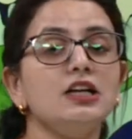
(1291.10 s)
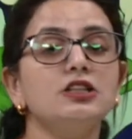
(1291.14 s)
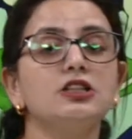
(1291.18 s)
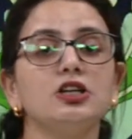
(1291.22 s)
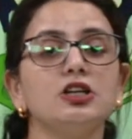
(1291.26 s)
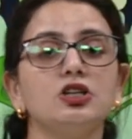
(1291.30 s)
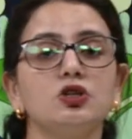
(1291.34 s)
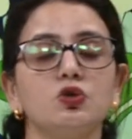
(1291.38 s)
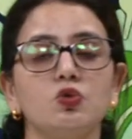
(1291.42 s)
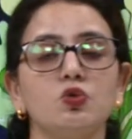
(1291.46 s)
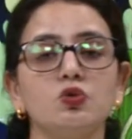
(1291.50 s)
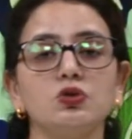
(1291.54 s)

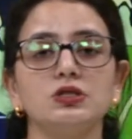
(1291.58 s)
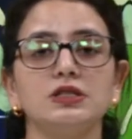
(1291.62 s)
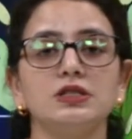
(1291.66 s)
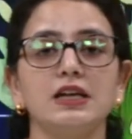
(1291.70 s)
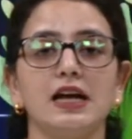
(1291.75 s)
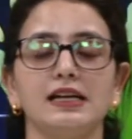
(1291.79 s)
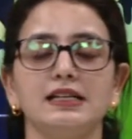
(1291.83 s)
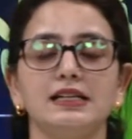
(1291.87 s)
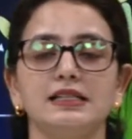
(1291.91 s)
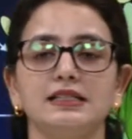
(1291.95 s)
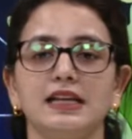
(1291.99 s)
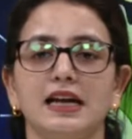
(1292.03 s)
The two
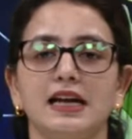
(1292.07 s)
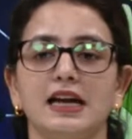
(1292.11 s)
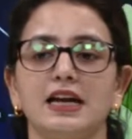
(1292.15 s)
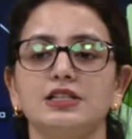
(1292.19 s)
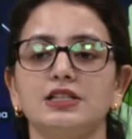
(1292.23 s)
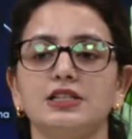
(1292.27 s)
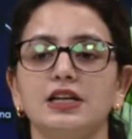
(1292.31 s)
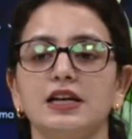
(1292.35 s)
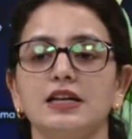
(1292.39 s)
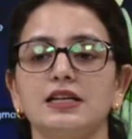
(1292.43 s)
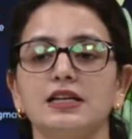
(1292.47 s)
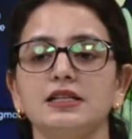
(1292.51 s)
cell
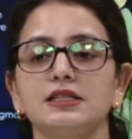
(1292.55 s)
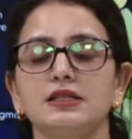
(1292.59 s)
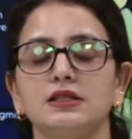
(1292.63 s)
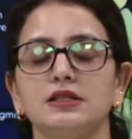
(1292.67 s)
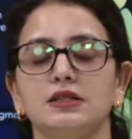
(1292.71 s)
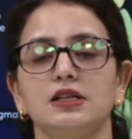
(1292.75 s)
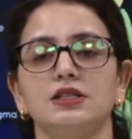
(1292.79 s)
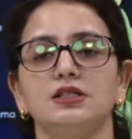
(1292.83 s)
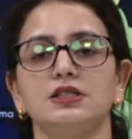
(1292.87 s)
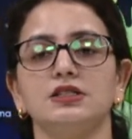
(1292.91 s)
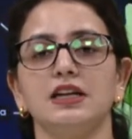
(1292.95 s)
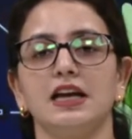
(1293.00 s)
stage is
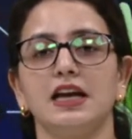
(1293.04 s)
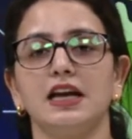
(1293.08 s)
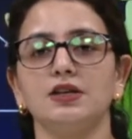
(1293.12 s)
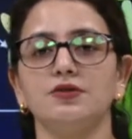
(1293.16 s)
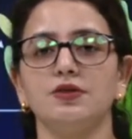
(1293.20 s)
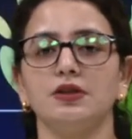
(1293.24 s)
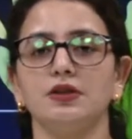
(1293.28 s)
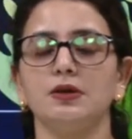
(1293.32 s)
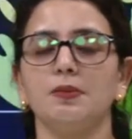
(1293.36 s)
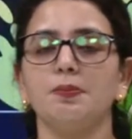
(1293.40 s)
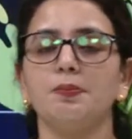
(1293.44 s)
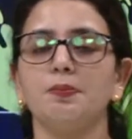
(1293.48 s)
the
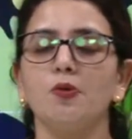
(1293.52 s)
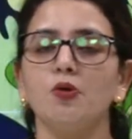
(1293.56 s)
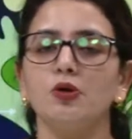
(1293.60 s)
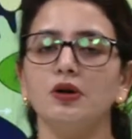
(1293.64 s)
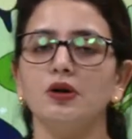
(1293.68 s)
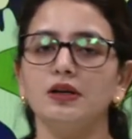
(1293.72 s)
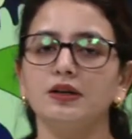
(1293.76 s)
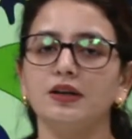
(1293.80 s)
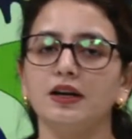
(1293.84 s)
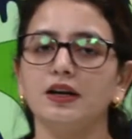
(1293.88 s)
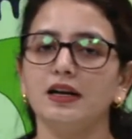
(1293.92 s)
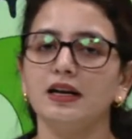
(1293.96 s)
stage where the
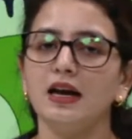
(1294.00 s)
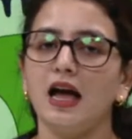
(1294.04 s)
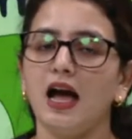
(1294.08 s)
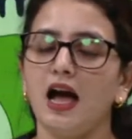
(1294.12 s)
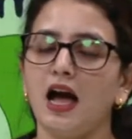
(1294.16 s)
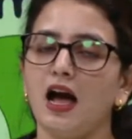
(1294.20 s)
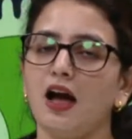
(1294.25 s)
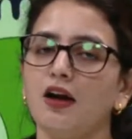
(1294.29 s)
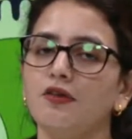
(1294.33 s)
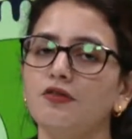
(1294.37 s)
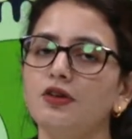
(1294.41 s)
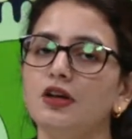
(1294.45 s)
pollen grain
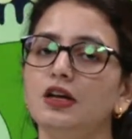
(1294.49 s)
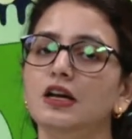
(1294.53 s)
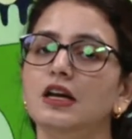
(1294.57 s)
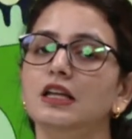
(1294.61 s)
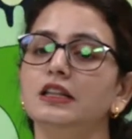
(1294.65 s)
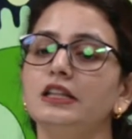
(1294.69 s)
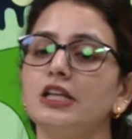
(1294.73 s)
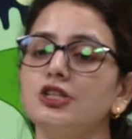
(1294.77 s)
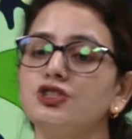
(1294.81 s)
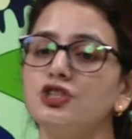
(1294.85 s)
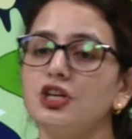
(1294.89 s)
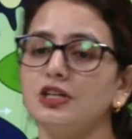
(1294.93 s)
have
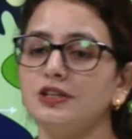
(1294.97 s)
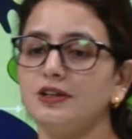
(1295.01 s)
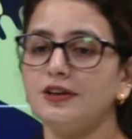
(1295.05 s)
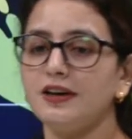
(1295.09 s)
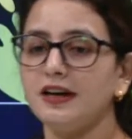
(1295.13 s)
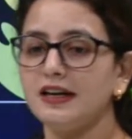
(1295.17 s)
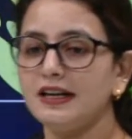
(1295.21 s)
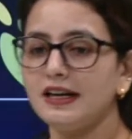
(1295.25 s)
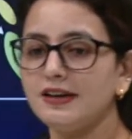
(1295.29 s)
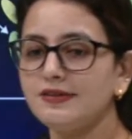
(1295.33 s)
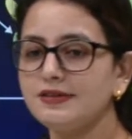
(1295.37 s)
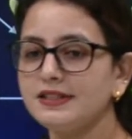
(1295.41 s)
the
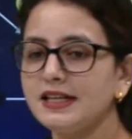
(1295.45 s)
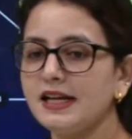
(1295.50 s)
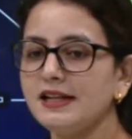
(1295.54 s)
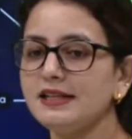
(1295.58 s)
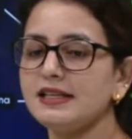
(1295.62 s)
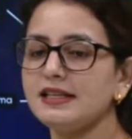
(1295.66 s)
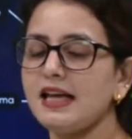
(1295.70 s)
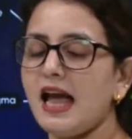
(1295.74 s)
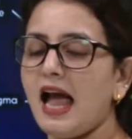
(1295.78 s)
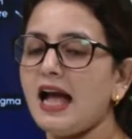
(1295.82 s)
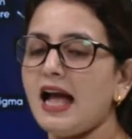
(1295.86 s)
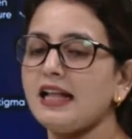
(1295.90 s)
generative
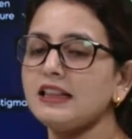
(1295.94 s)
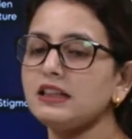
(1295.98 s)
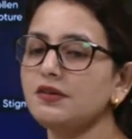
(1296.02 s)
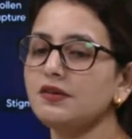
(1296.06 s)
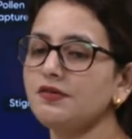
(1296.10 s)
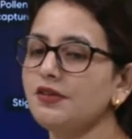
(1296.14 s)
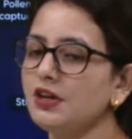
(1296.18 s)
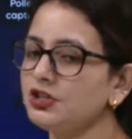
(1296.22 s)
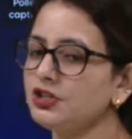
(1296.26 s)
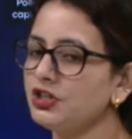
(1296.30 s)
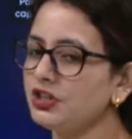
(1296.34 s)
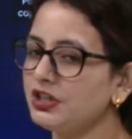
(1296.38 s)
cells and the
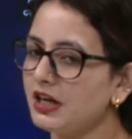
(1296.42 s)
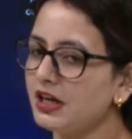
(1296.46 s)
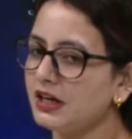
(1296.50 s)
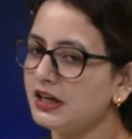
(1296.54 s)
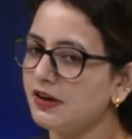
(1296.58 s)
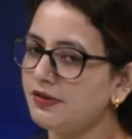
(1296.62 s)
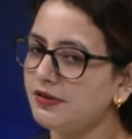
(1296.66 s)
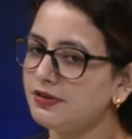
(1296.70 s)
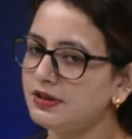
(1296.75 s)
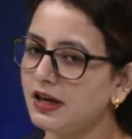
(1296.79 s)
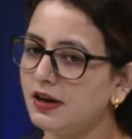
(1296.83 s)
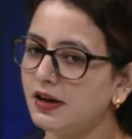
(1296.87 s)

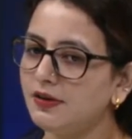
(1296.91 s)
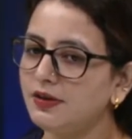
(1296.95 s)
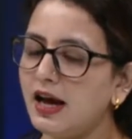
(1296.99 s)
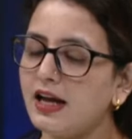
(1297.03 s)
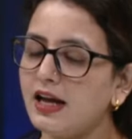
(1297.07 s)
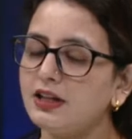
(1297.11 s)
vegetative cell,